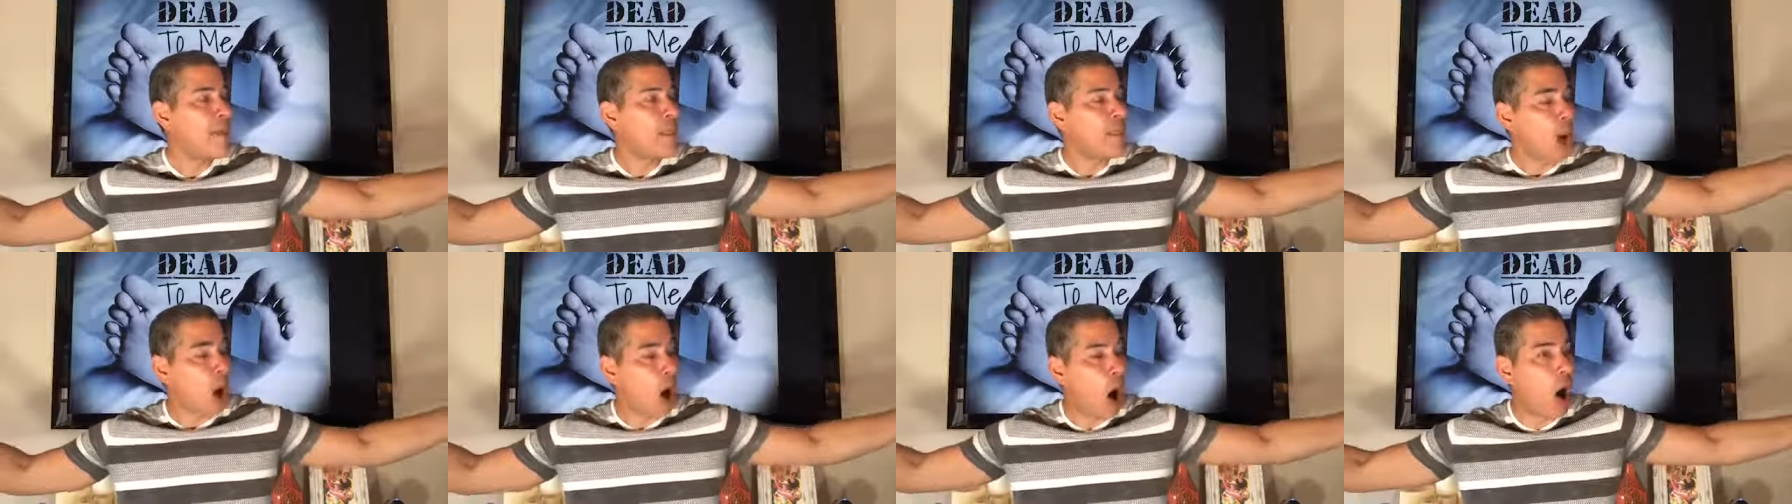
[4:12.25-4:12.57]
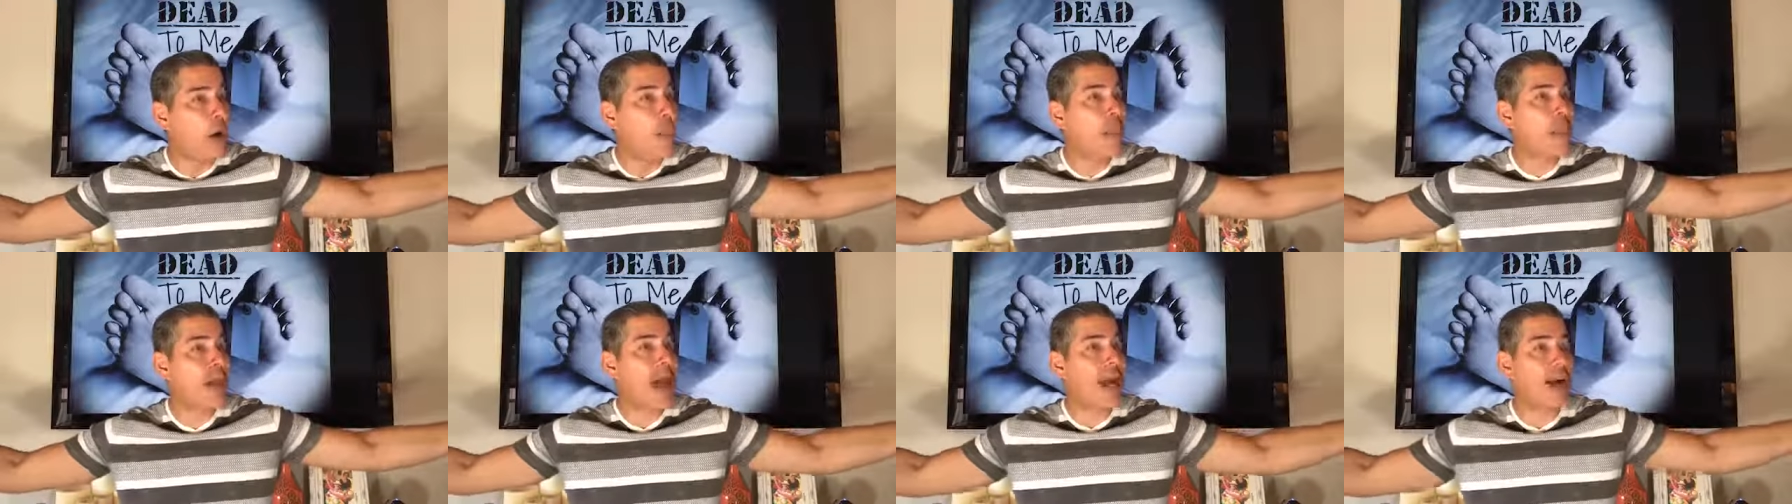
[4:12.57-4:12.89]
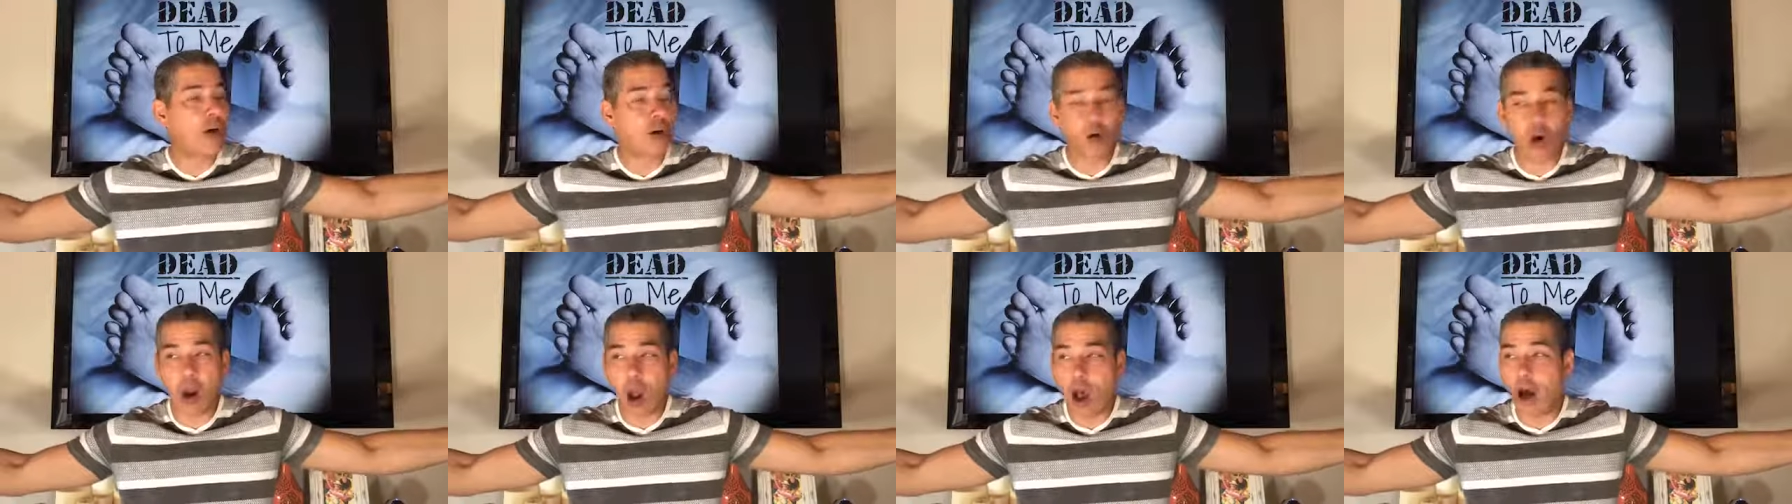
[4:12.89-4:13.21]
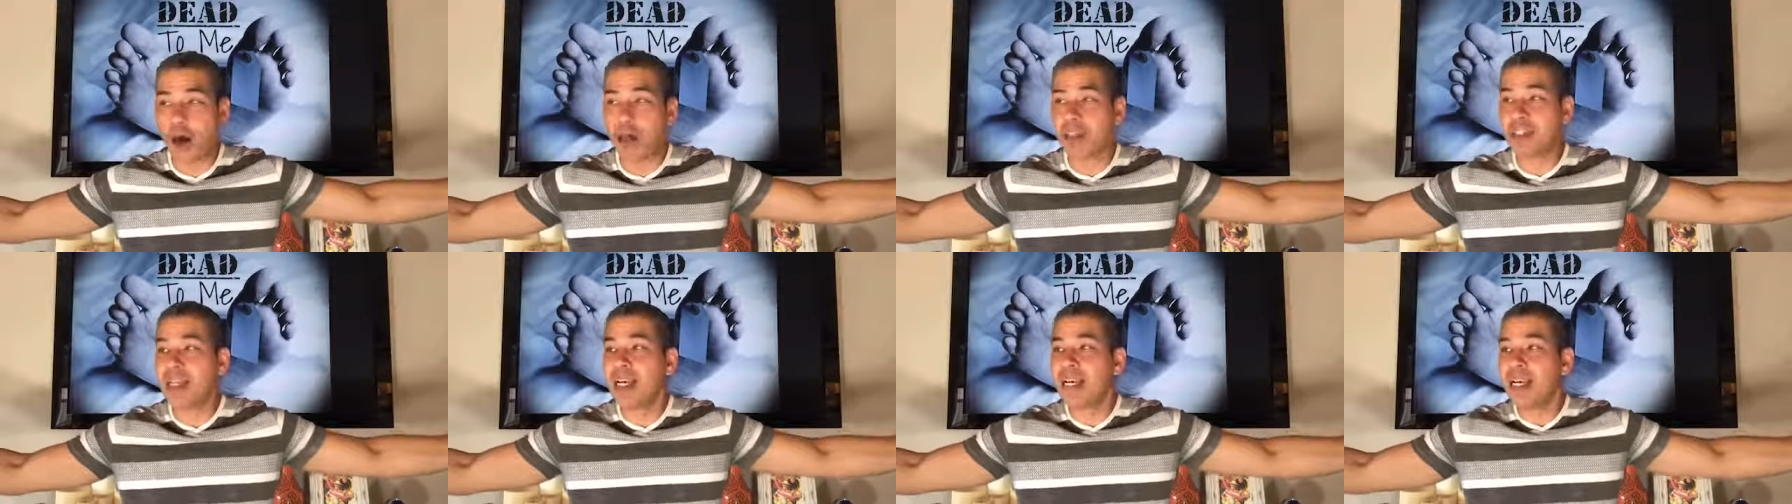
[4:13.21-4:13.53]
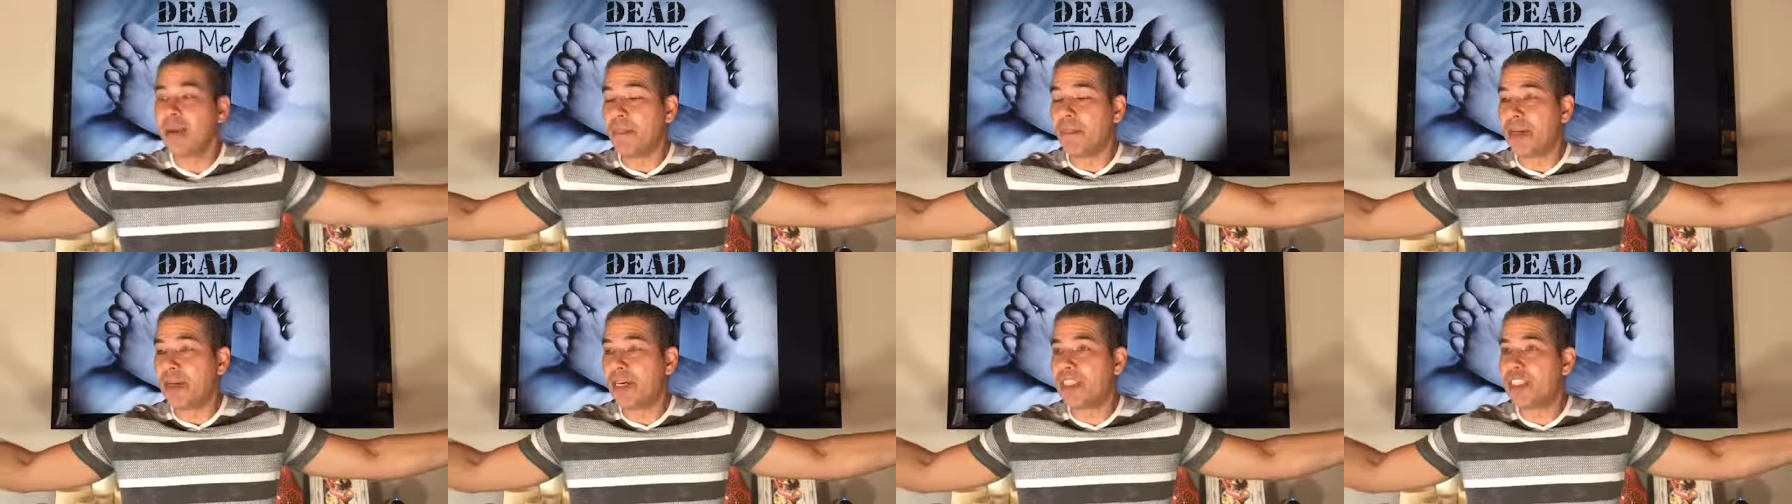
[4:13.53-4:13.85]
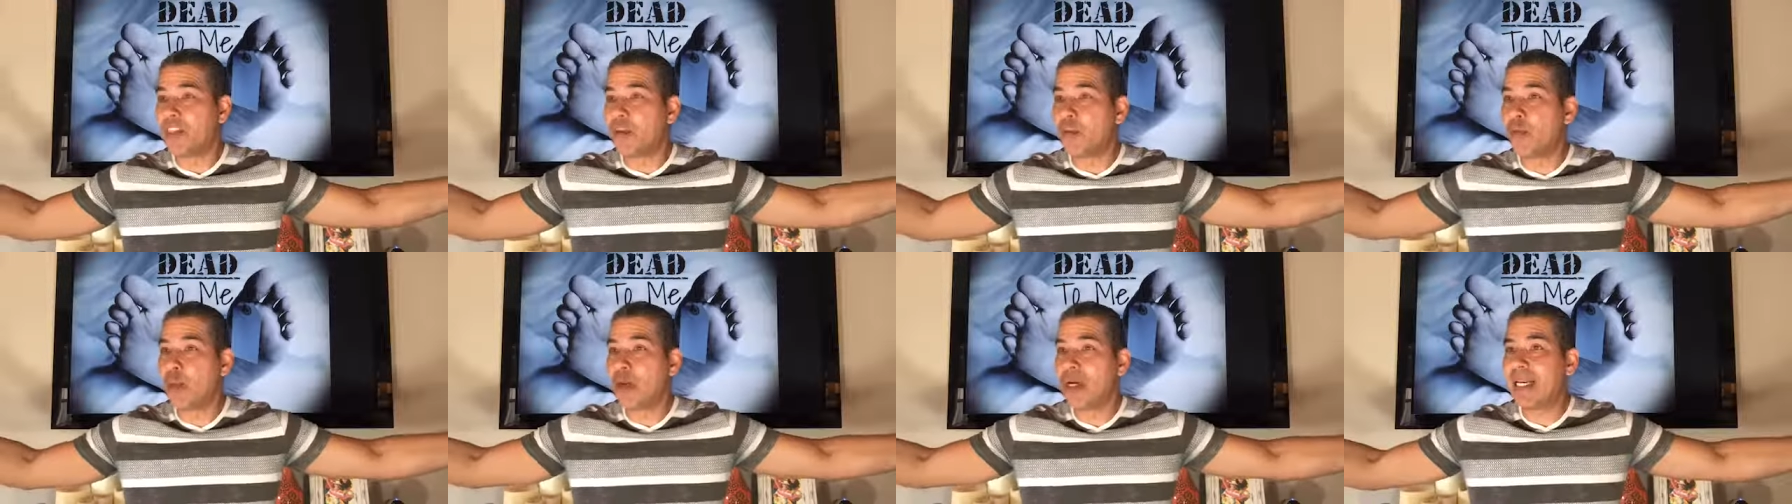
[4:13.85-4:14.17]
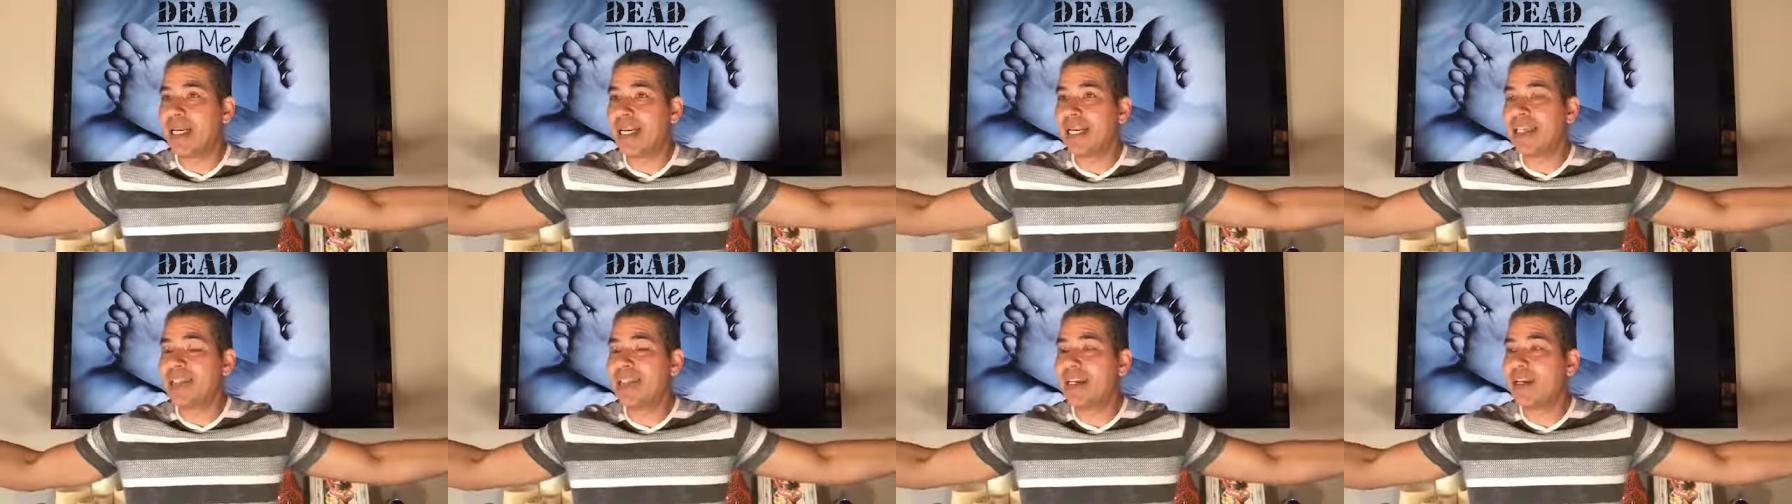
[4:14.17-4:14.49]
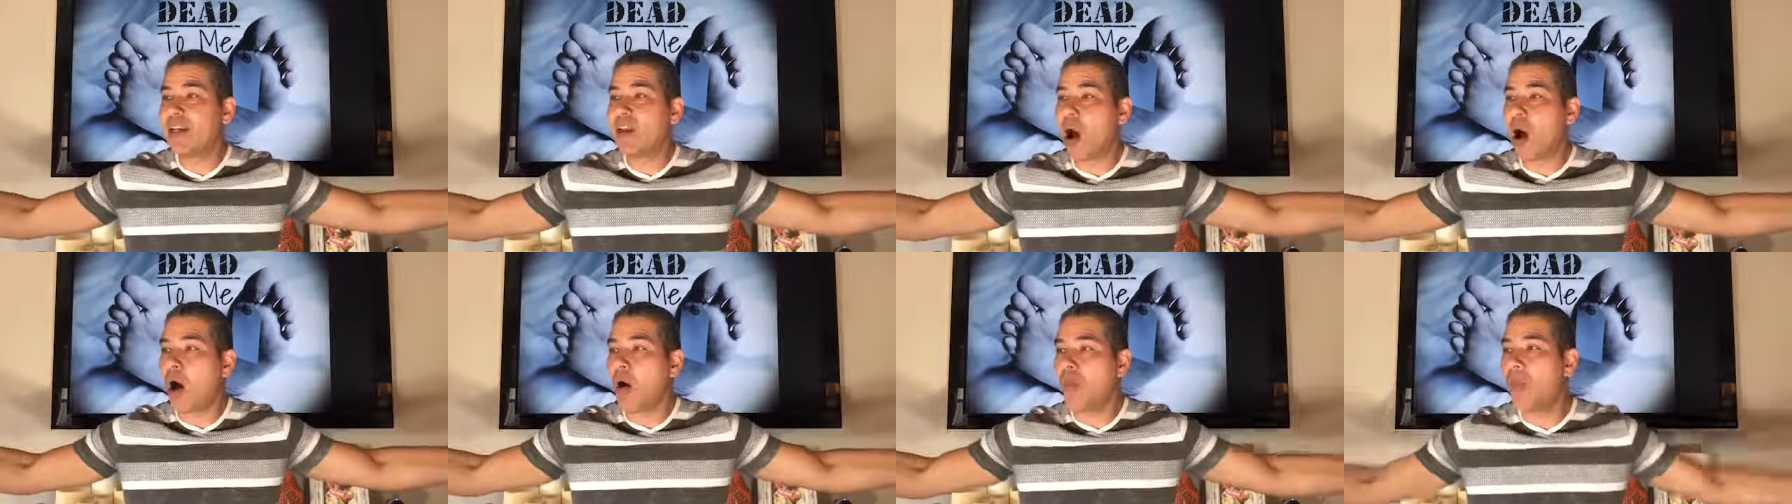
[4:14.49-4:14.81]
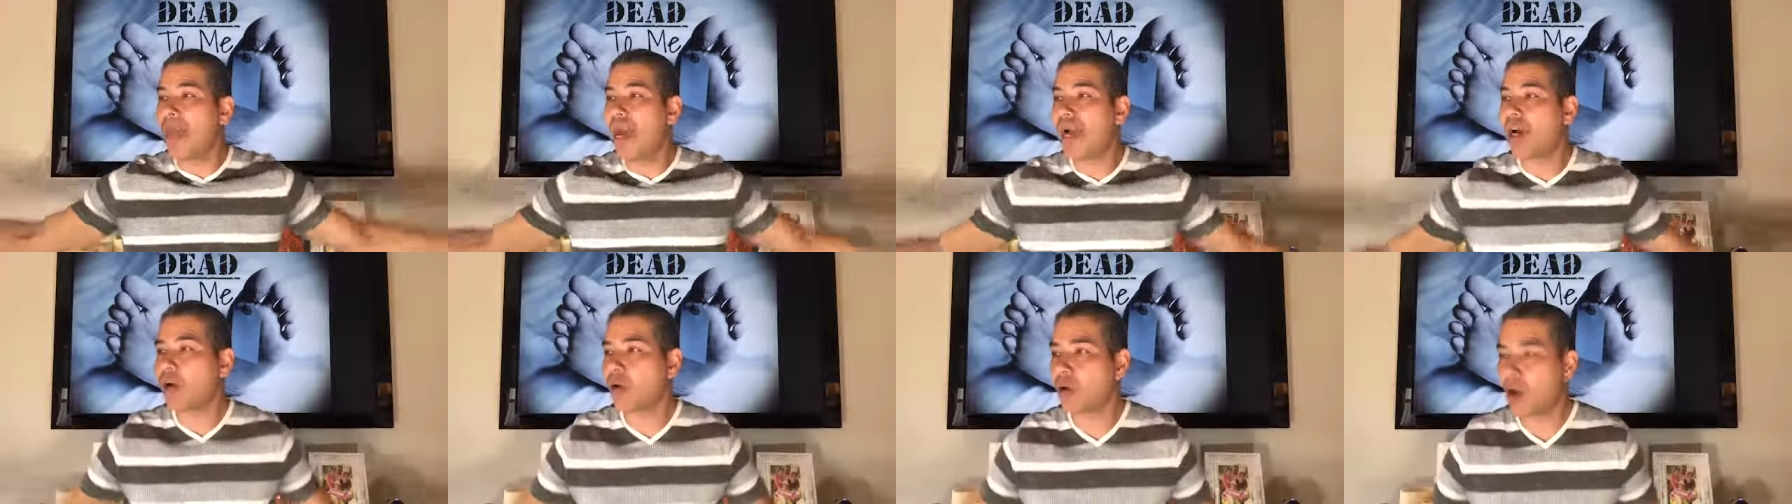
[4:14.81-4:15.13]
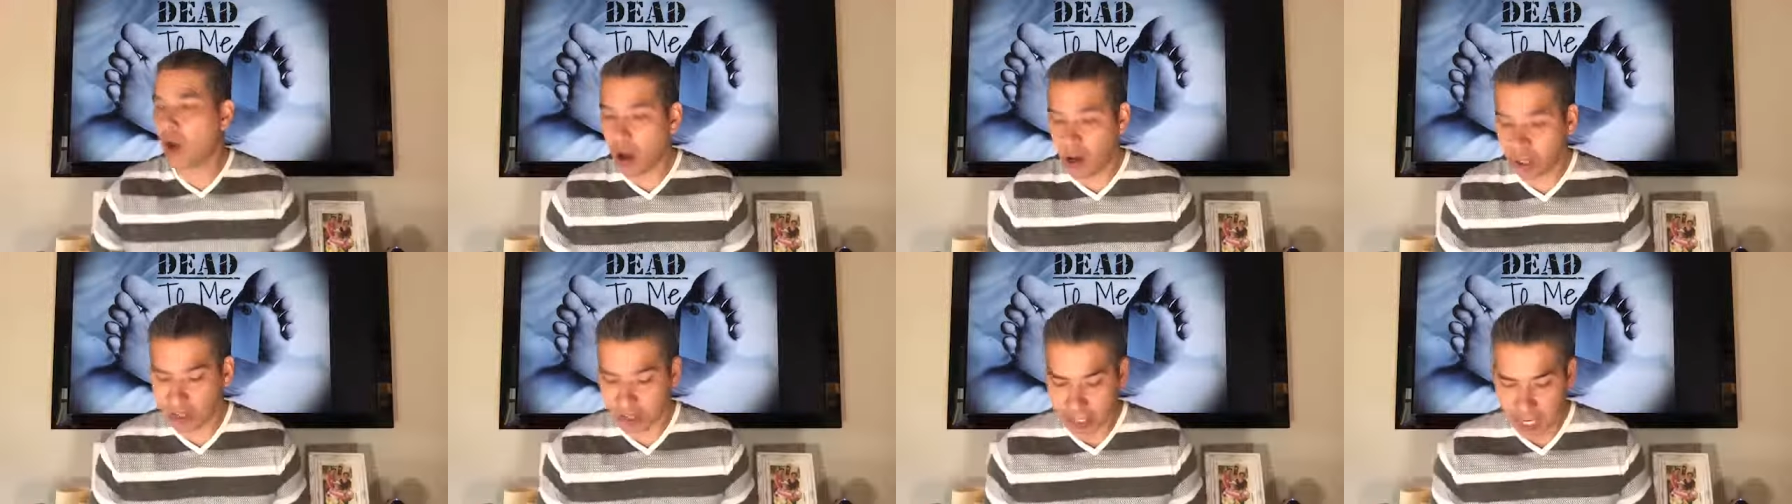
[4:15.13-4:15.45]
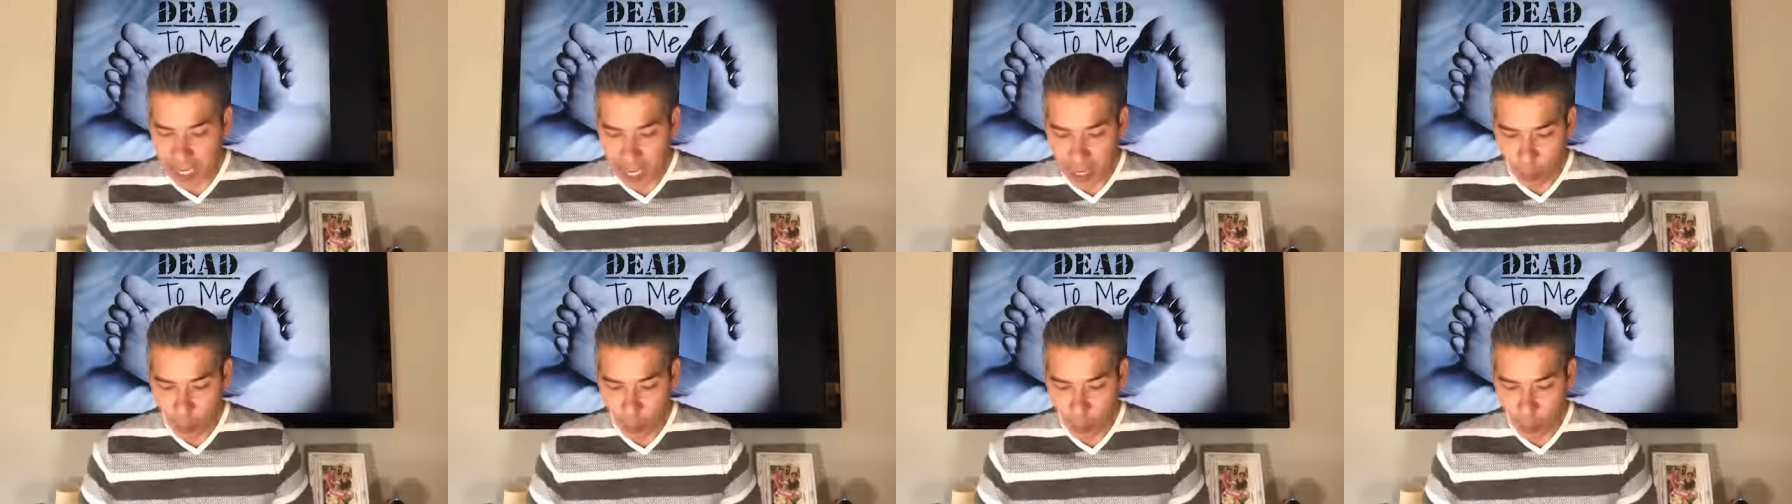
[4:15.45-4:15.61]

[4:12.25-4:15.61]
on that cross, because of what he did on that cross,